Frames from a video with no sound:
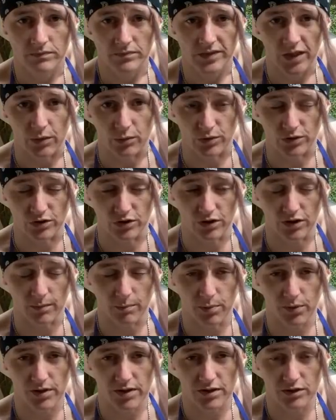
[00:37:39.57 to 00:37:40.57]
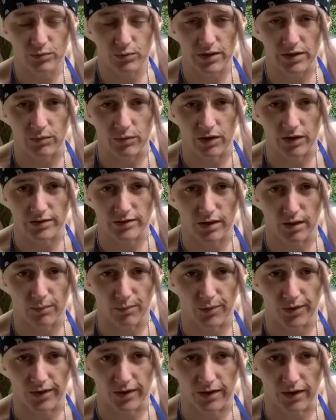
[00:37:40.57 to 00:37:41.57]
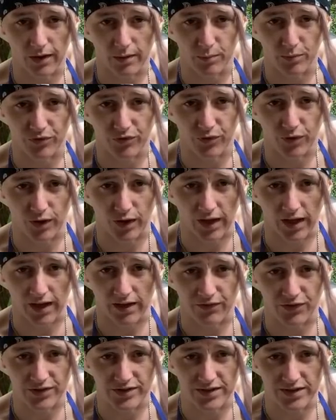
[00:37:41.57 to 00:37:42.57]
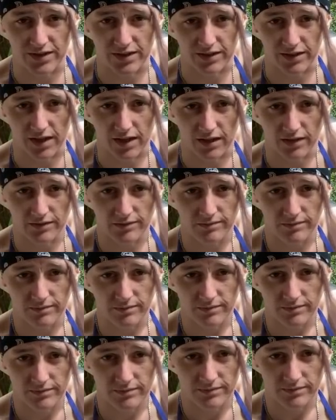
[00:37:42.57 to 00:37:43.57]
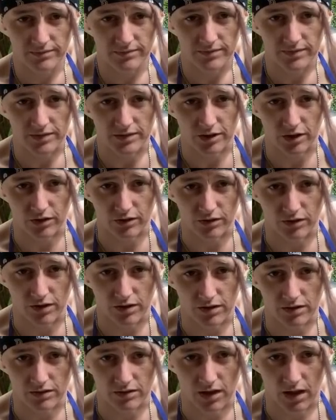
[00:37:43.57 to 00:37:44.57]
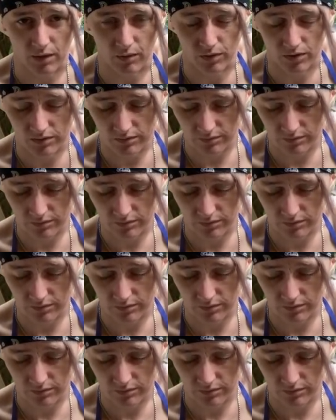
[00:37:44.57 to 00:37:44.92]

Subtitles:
It was looking pretty sweet when I saw them working on it before, and I haven't seen it yet. It's underneath the towel.